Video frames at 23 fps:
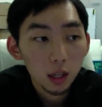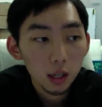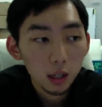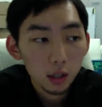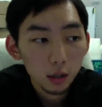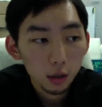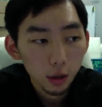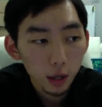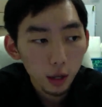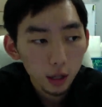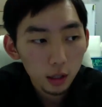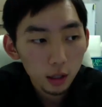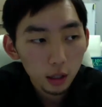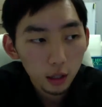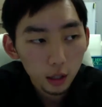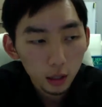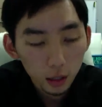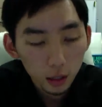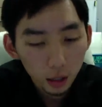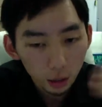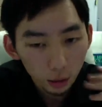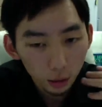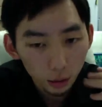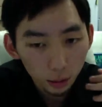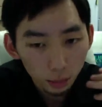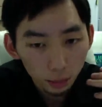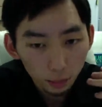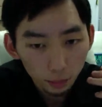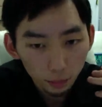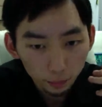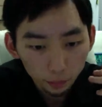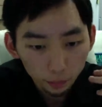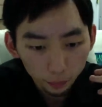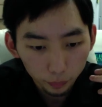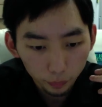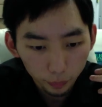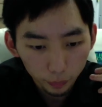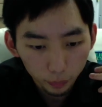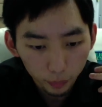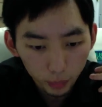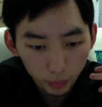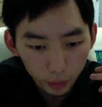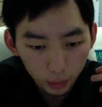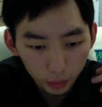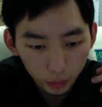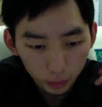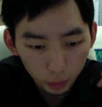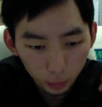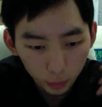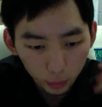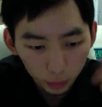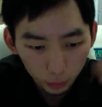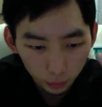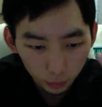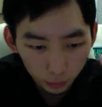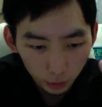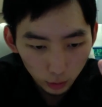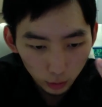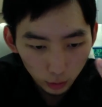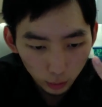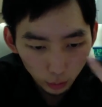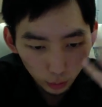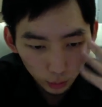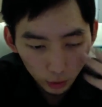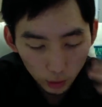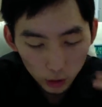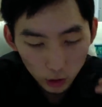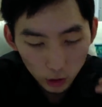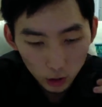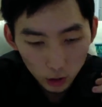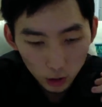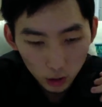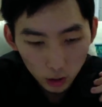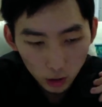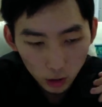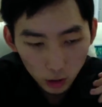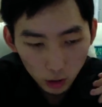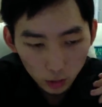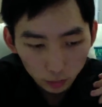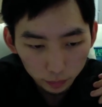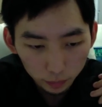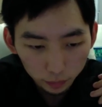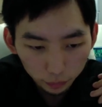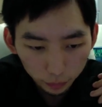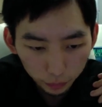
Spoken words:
So then you can kill them. Well, you can wash